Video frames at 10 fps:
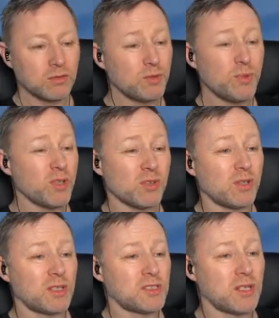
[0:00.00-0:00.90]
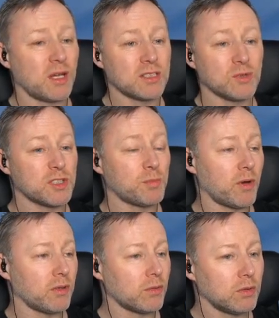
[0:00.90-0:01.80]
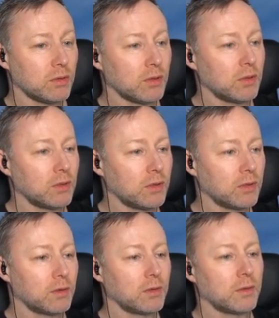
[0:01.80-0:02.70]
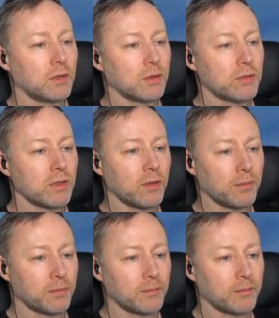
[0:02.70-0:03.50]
Don't bother going to see it. It's not a spoiler though. I don't think.